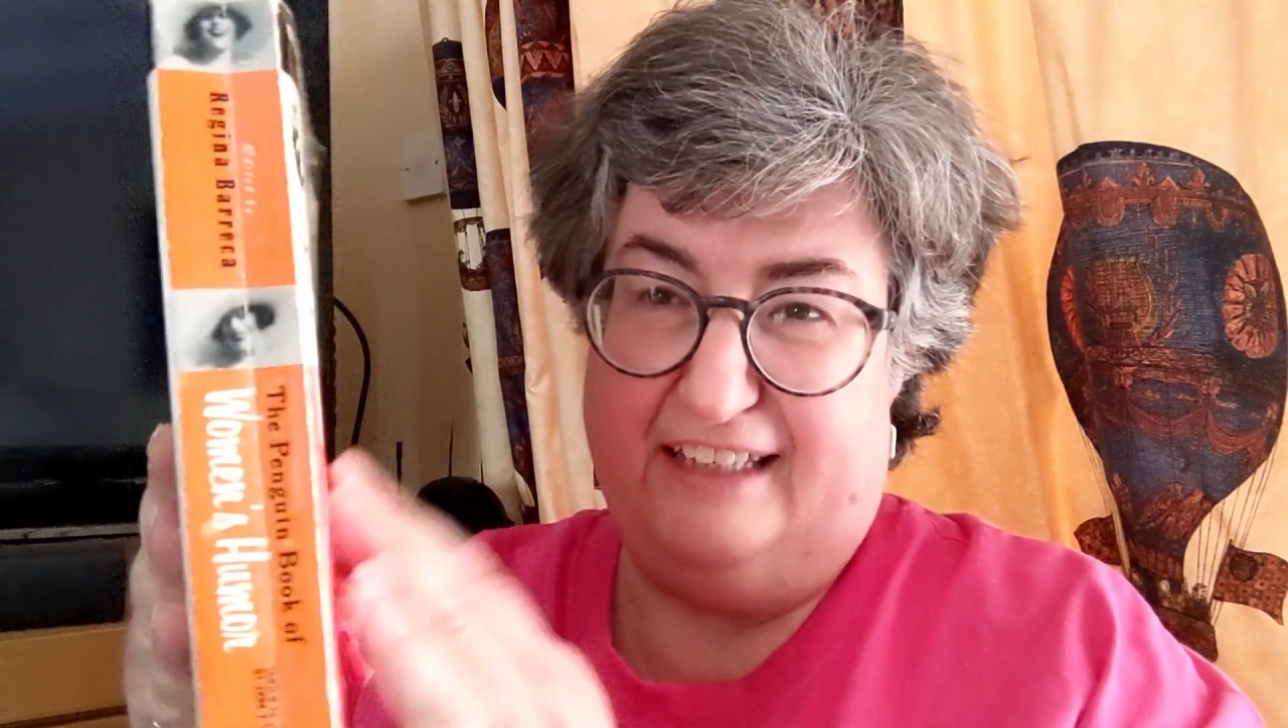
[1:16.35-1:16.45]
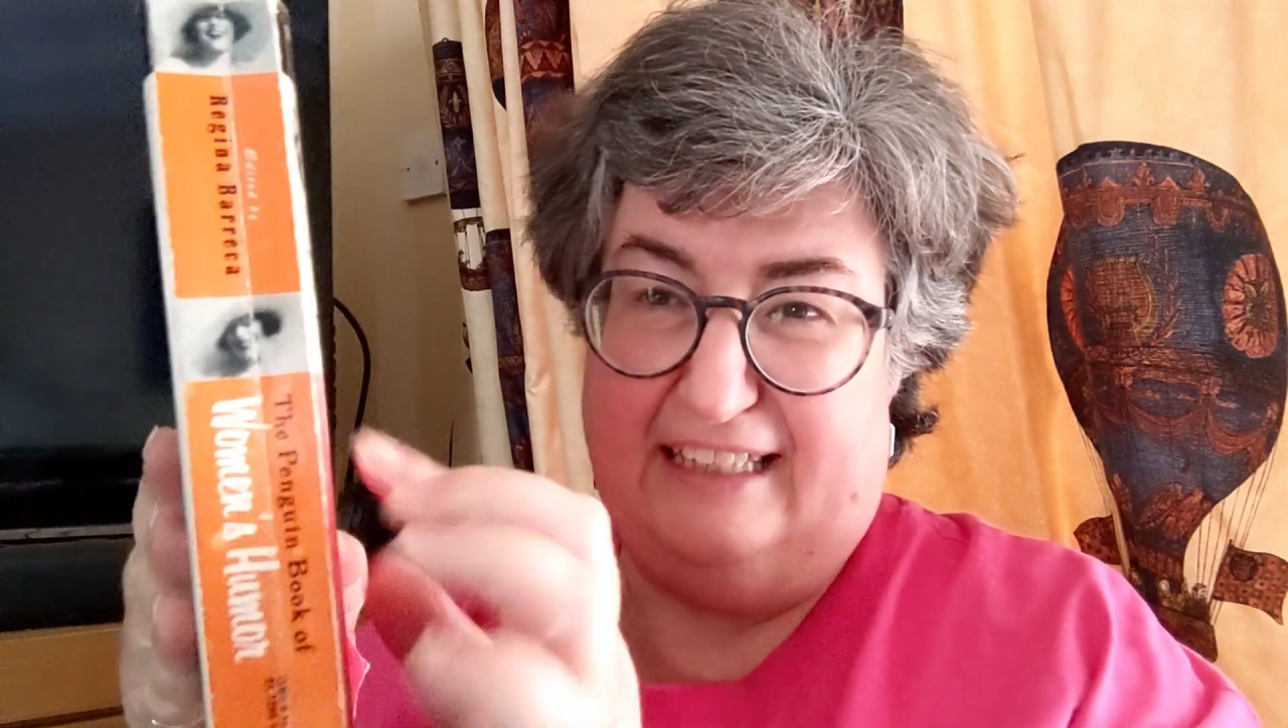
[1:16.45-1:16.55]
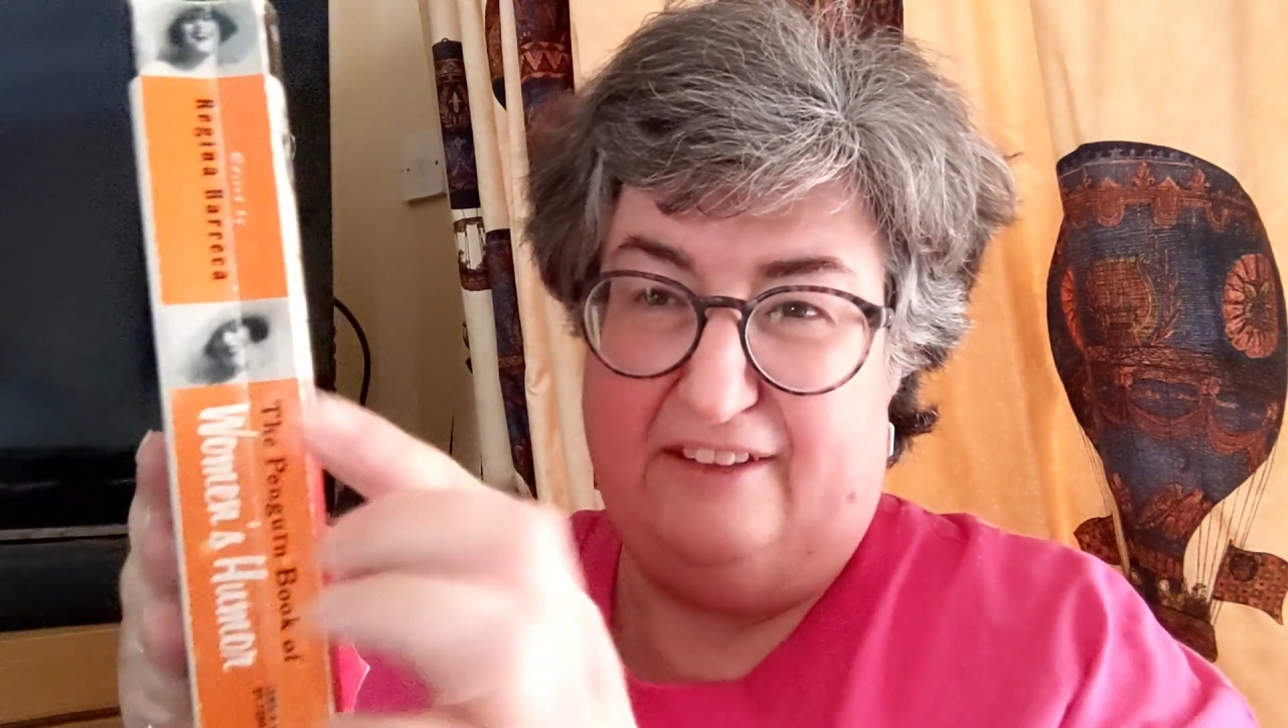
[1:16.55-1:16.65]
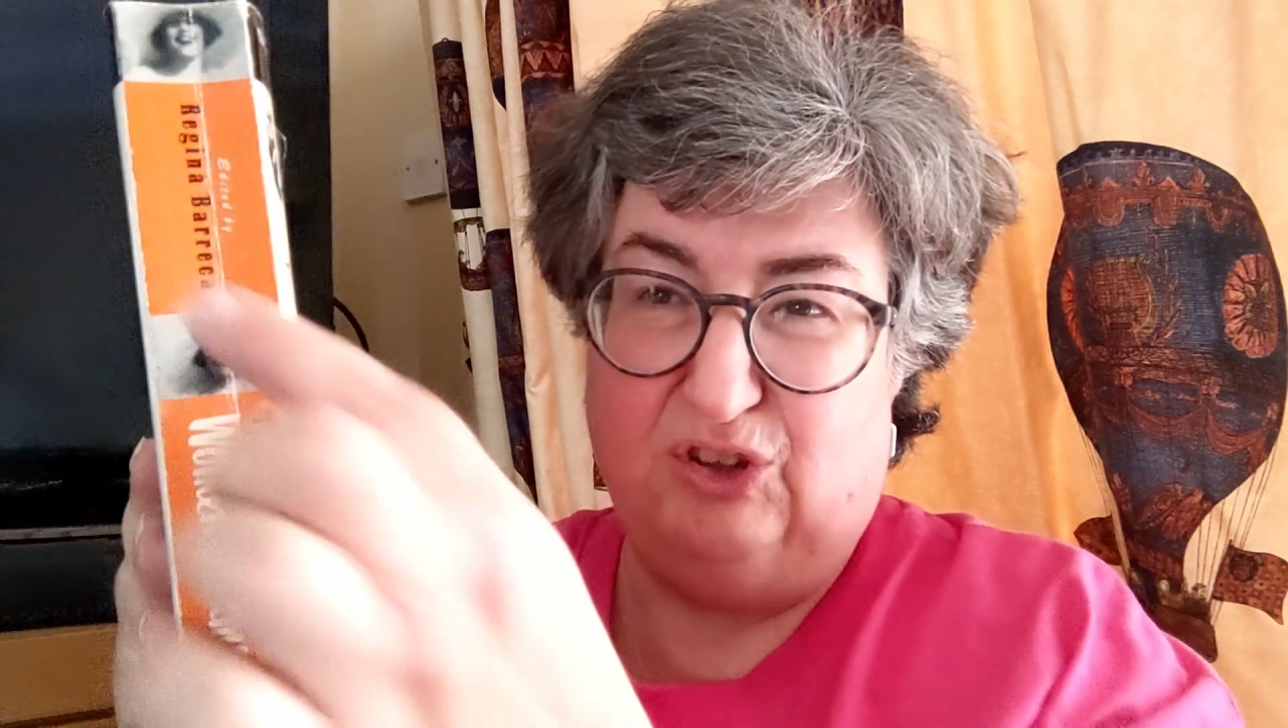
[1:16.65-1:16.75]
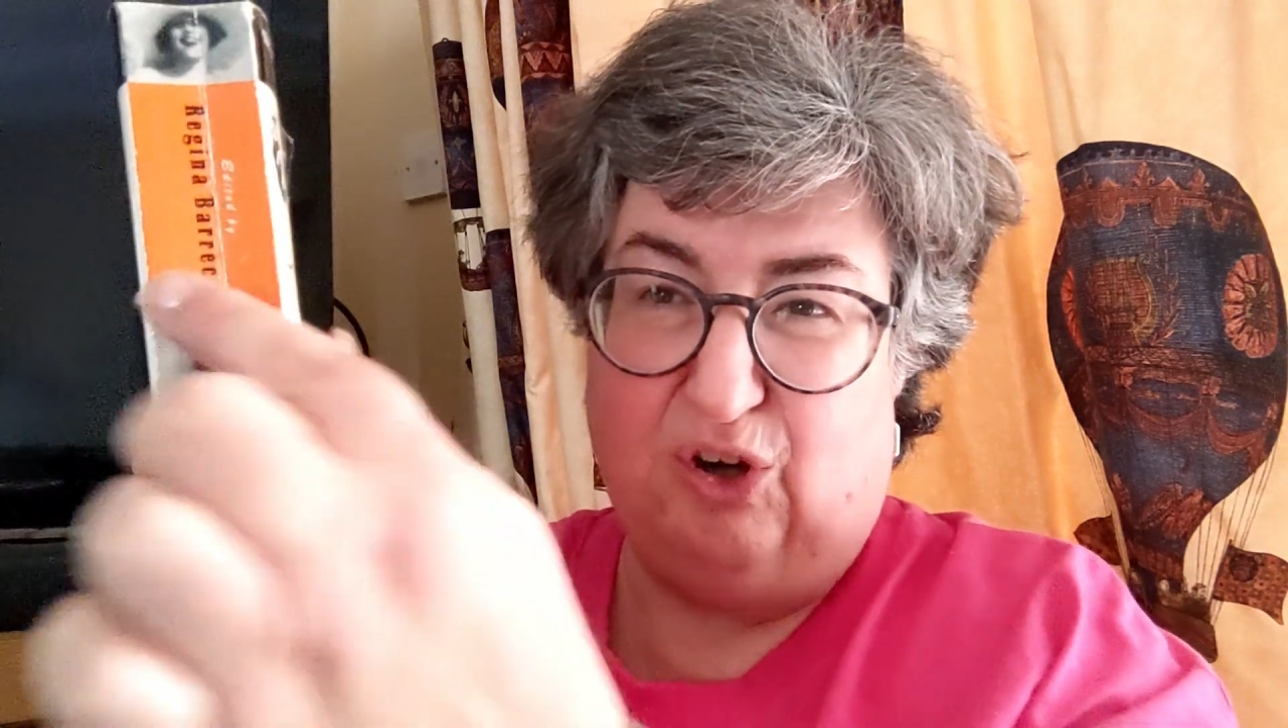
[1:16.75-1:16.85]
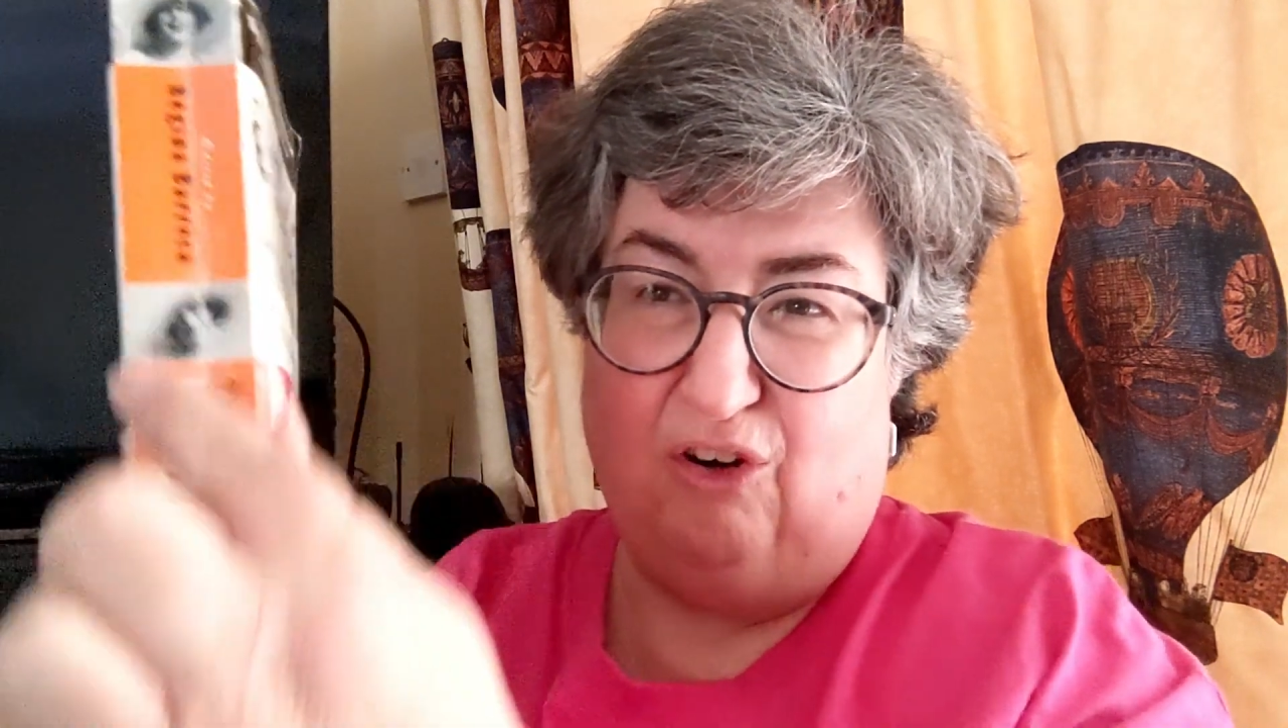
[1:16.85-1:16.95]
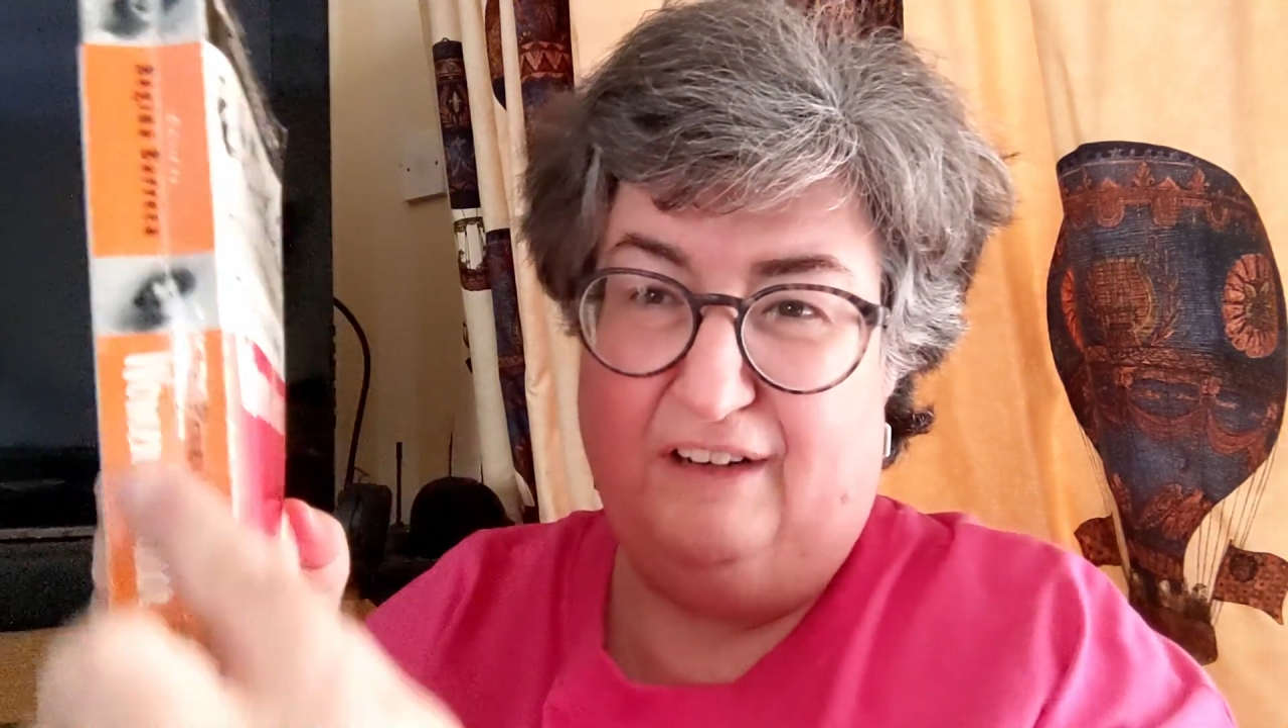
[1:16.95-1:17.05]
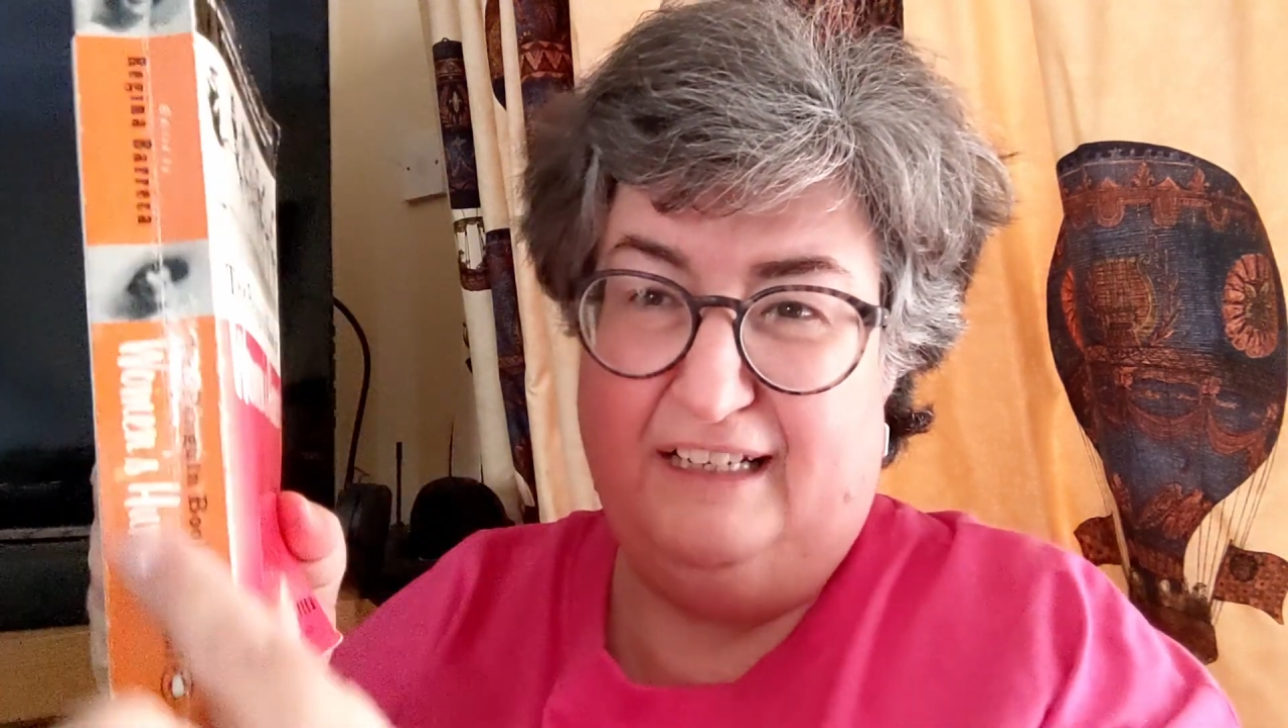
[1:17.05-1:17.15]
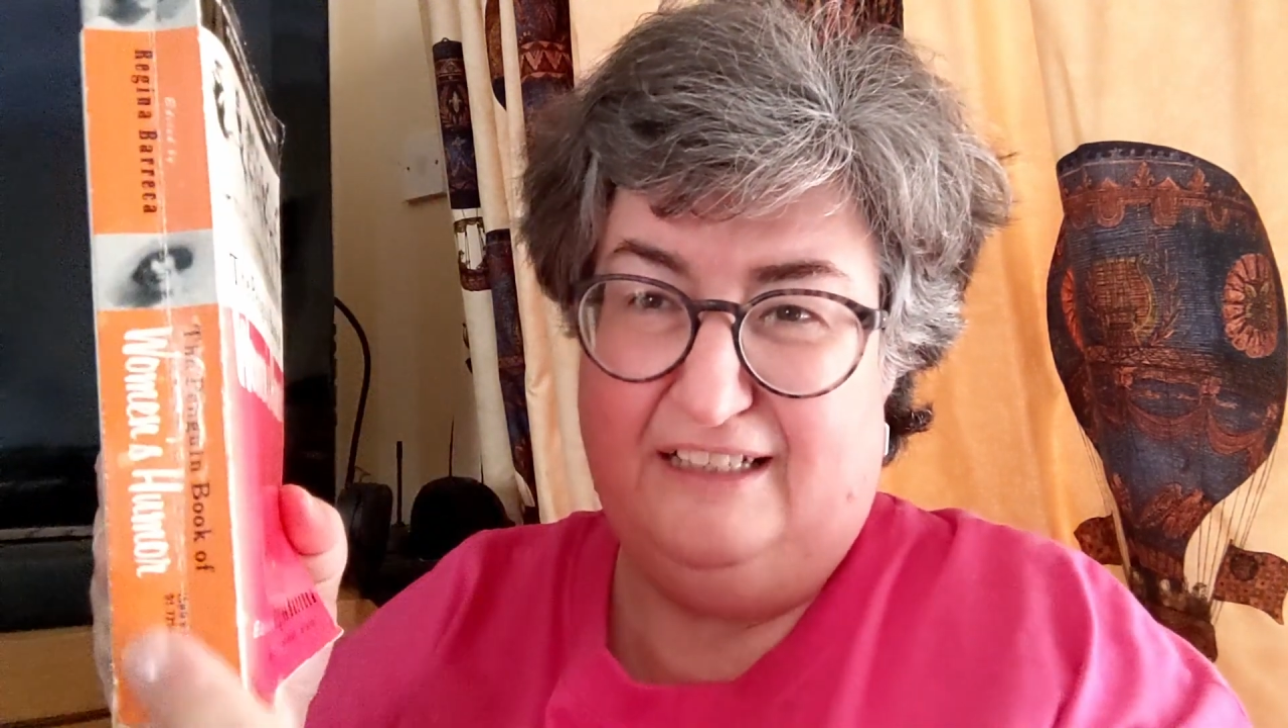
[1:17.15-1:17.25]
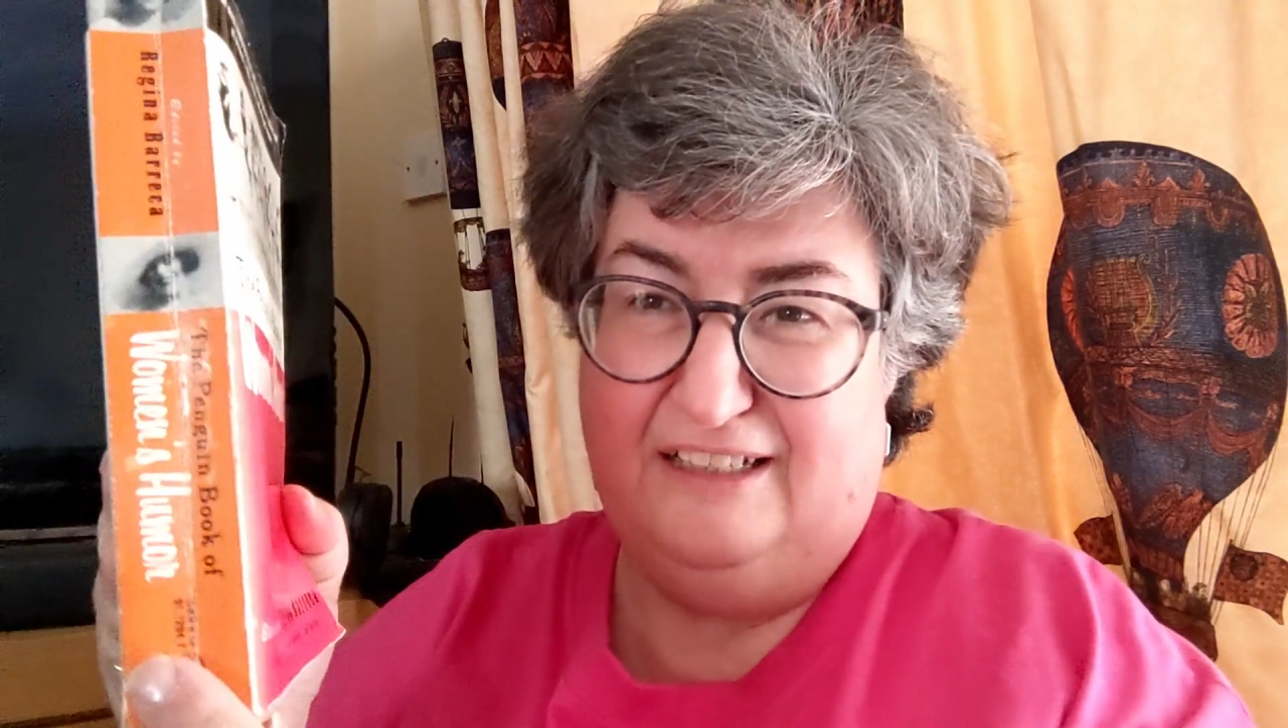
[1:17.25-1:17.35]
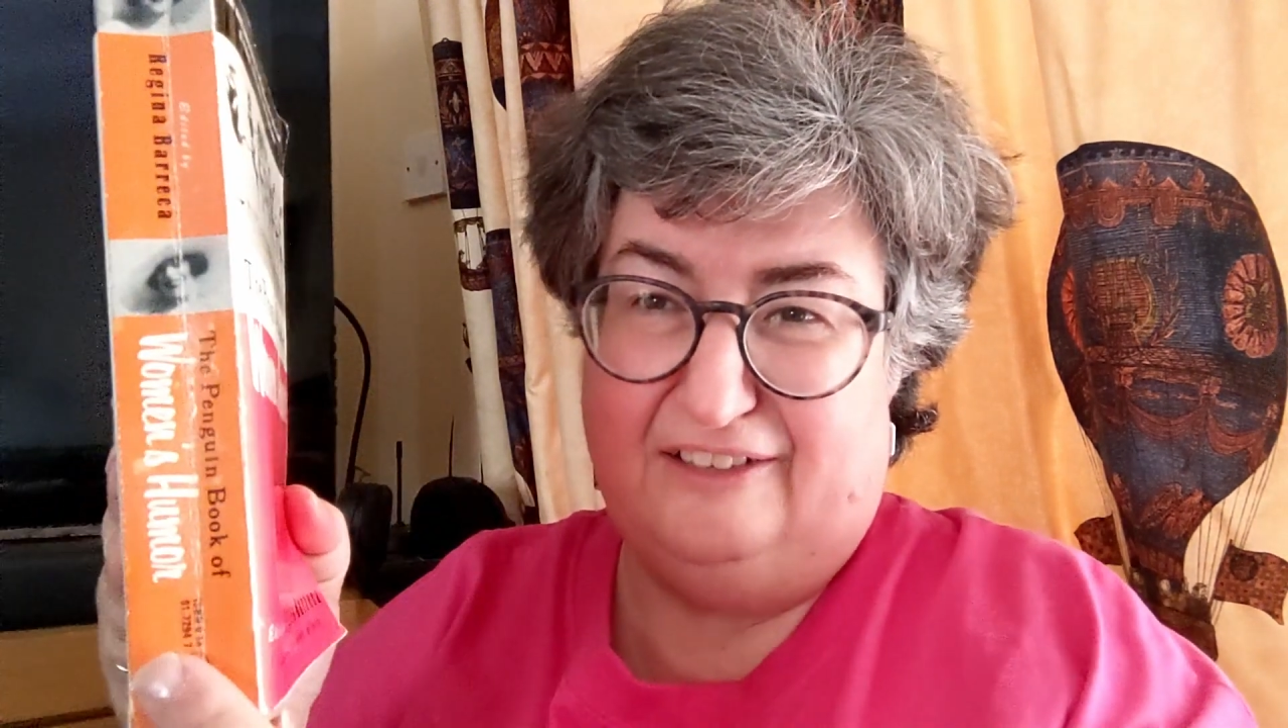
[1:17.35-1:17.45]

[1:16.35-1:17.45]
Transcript: and then there's orange